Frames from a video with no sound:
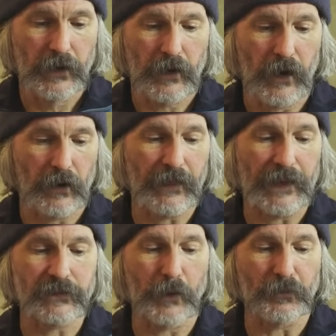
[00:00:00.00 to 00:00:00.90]
The
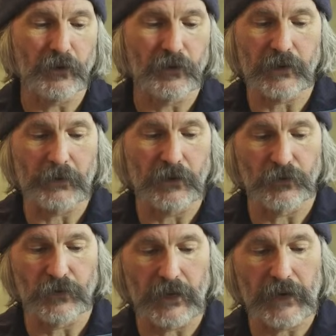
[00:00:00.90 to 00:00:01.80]
last couple of years I've been
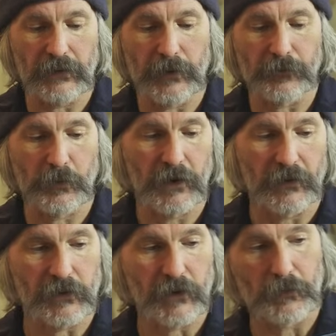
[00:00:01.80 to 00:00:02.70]
using a headlamp from
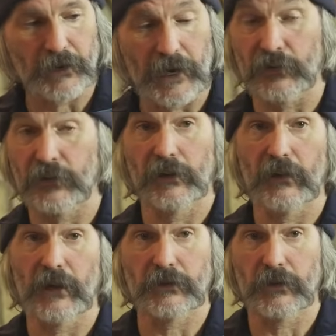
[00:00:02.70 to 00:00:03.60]
another company. Actually, the
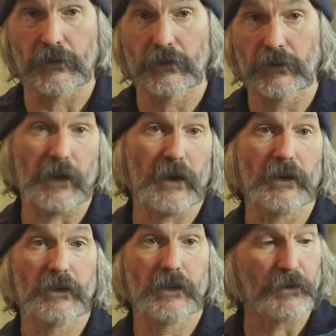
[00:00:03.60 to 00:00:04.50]
last decade
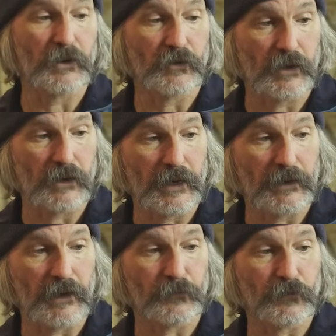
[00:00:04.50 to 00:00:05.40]
I've been using a
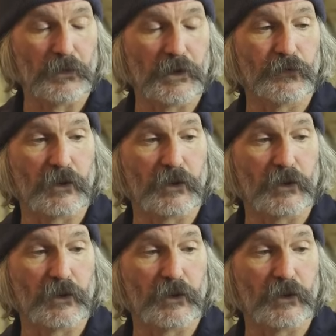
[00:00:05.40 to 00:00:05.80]
headlamp from a different